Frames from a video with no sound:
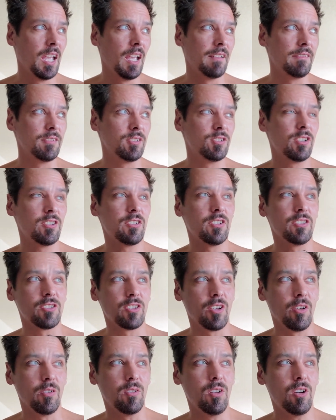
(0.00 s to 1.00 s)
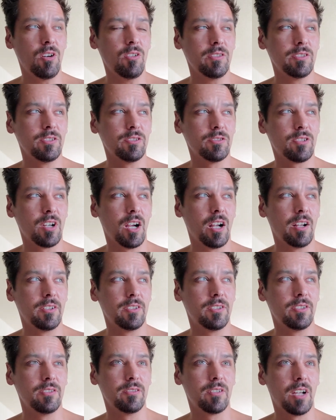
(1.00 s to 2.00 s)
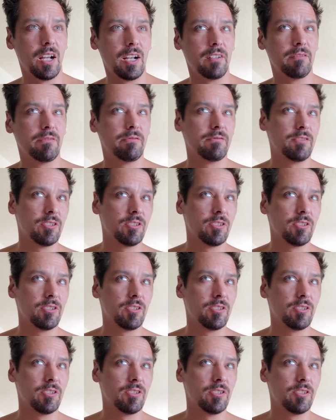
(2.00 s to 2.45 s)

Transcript: if you're just a solo and you're trying to kind of